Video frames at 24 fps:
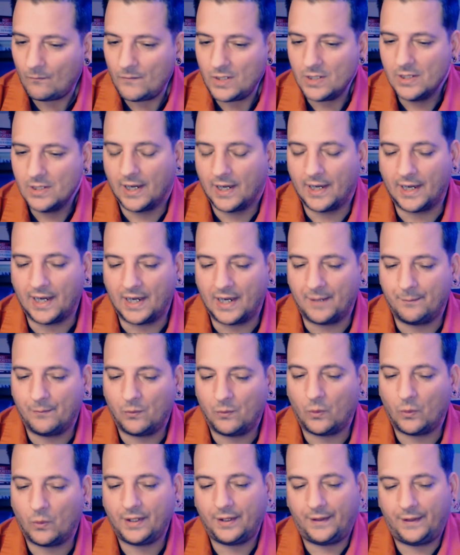
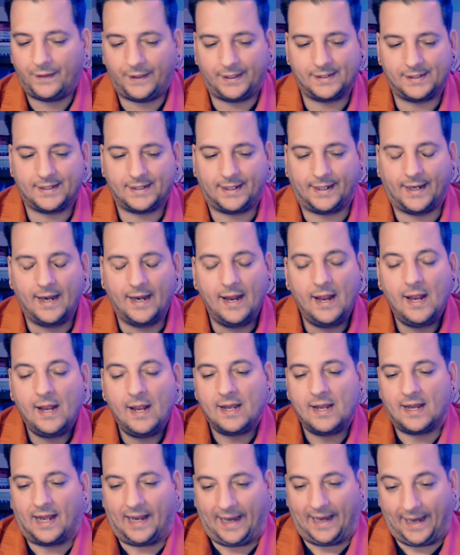One of the things that
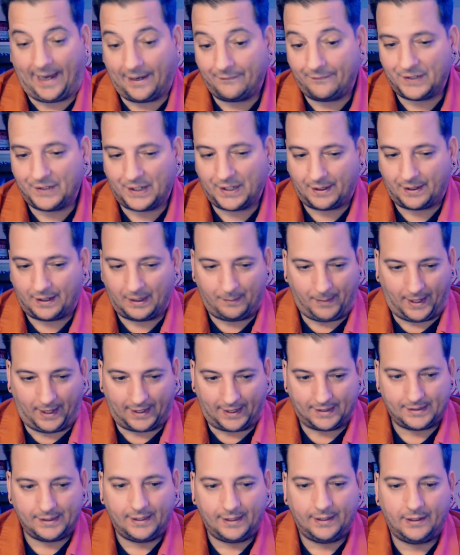I have done in the
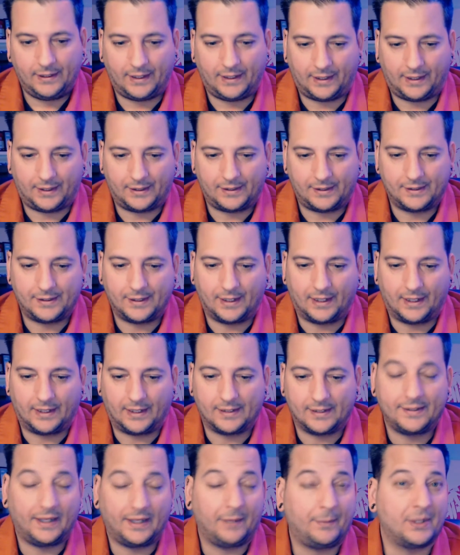past is
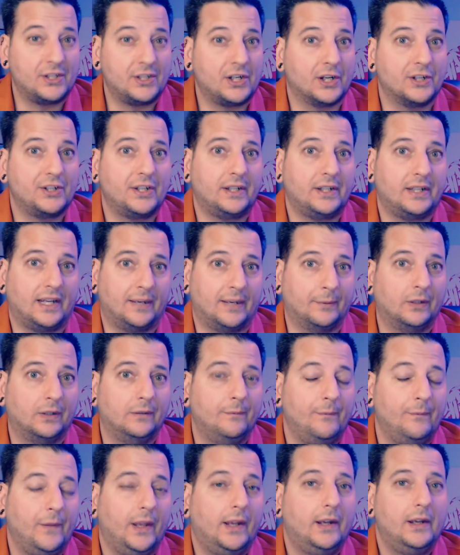set up a charging table.
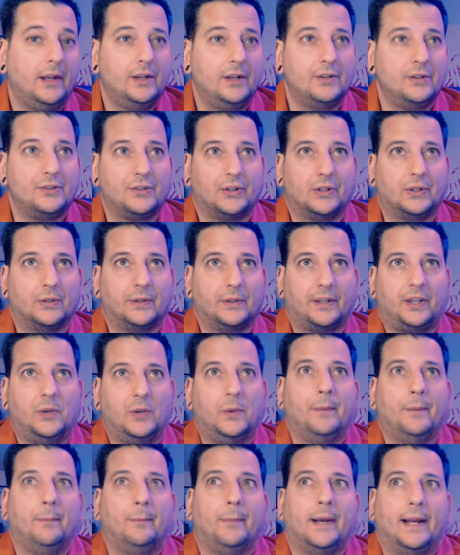So you
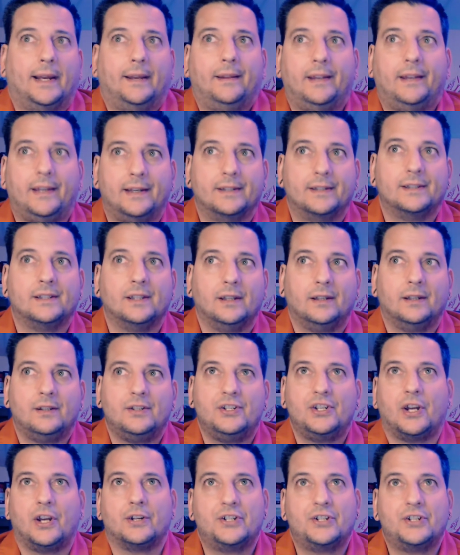can buy these
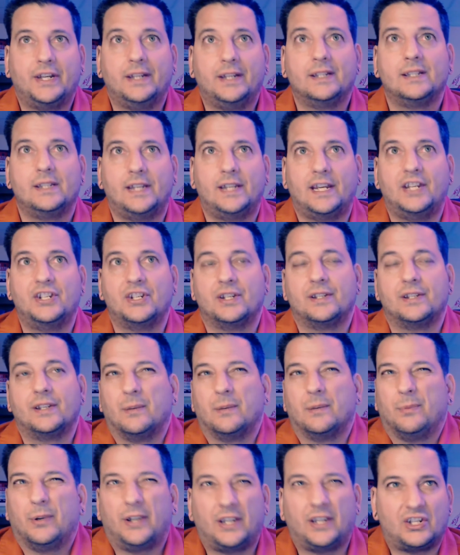charging stations that are
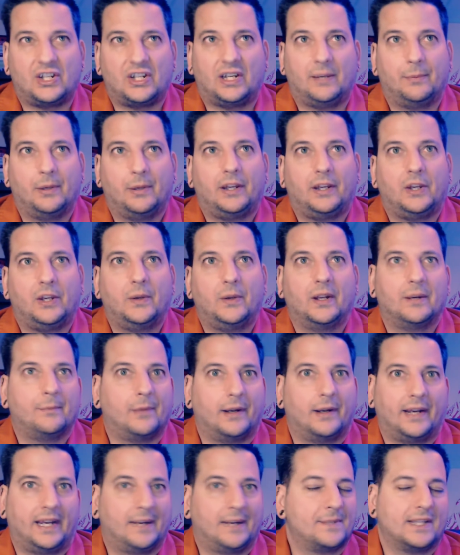pretty cheap. You can get them on
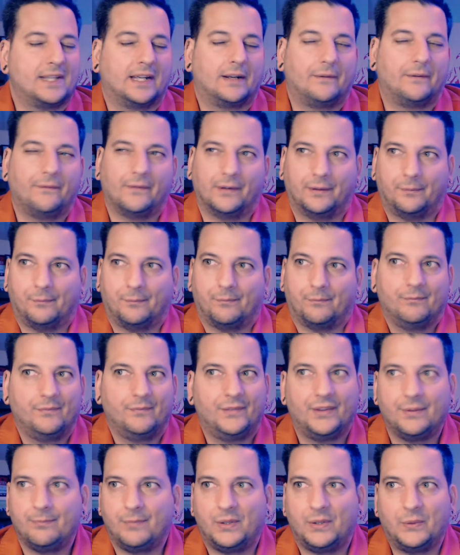Amazon from
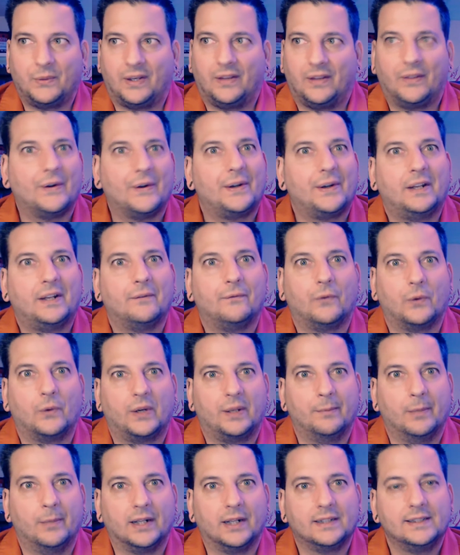between 30 and 40
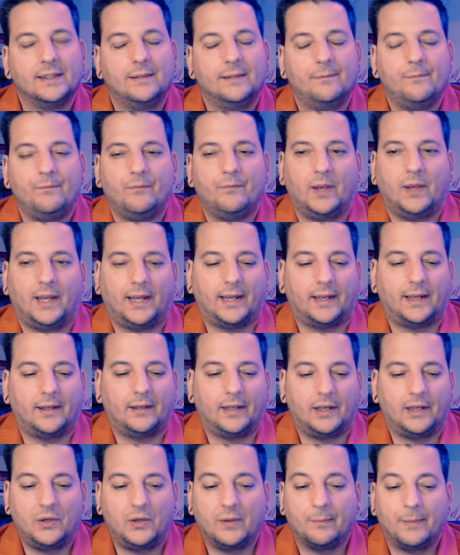bucks. And
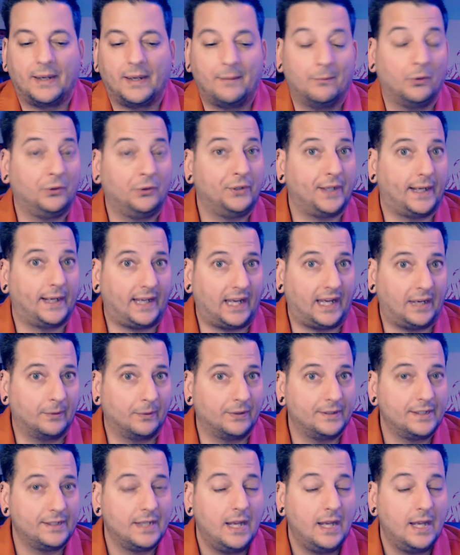then you can buy multi-cables.